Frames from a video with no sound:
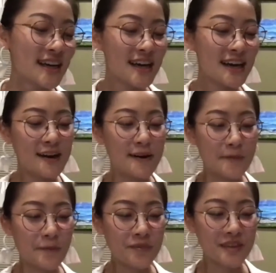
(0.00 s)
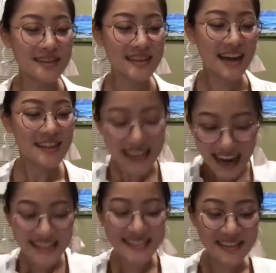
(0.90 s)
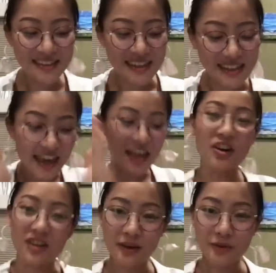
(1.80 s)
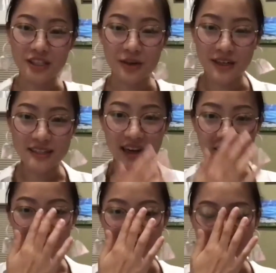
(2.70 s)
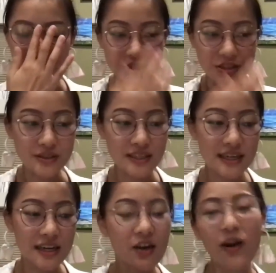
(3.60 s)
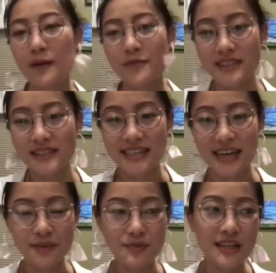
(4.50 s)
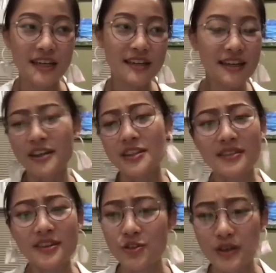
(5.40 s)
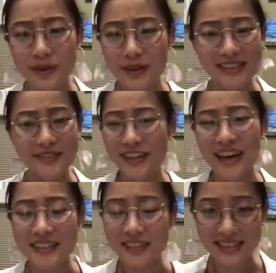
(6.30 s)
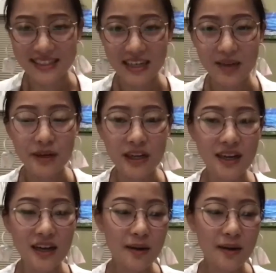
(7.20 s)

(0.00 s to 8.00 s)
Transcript: That is the angle at which I want to tackle equity issues. And I know obviously I'm speaking like a dreamer, it's very idealistic, but